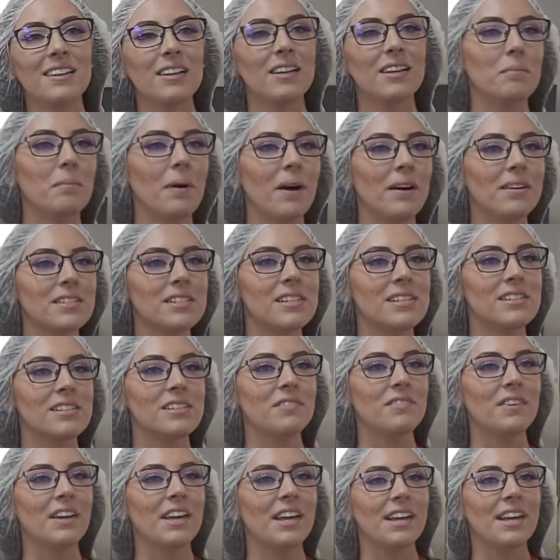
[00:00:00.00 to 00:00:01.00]
the boxes
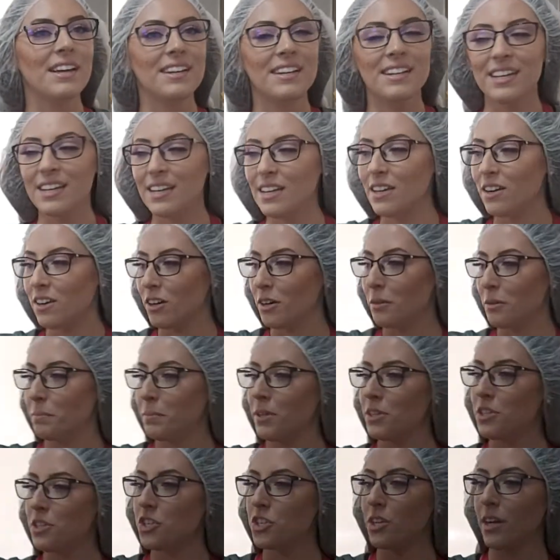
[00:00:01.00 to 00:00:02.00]
of candy are
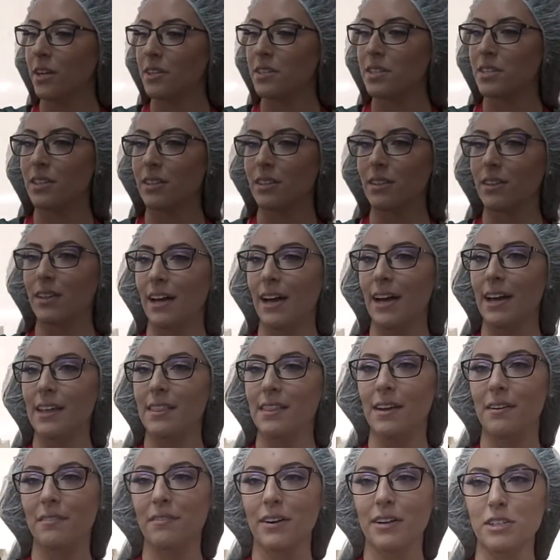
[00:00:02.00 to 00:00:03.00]
pushed onto the line
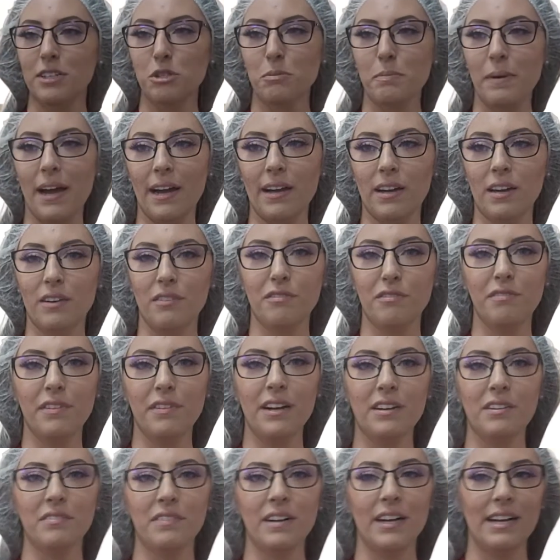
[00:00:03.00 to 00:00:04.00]
that runs back in
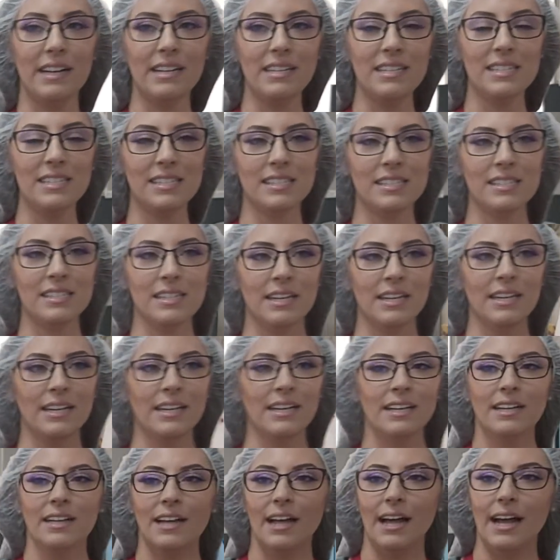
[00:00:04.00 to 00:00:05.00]
front of us.
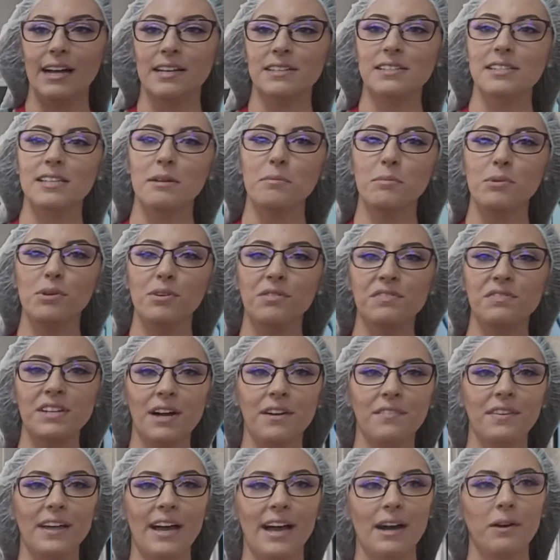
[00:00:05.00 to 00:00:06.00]
As they move
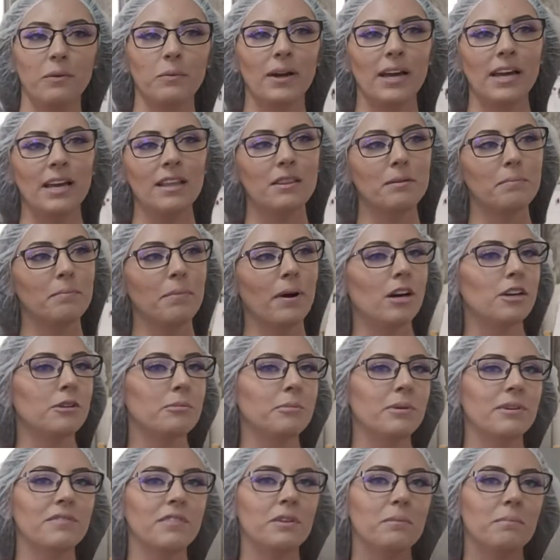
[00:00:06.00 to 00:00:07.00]
down that way, the
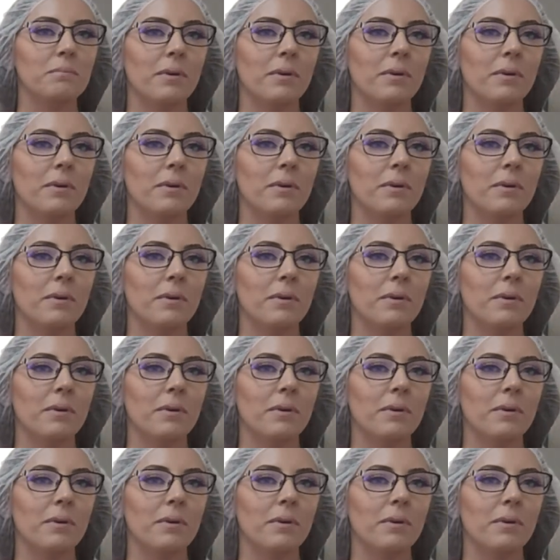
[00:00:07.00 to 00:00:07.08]
bottom of the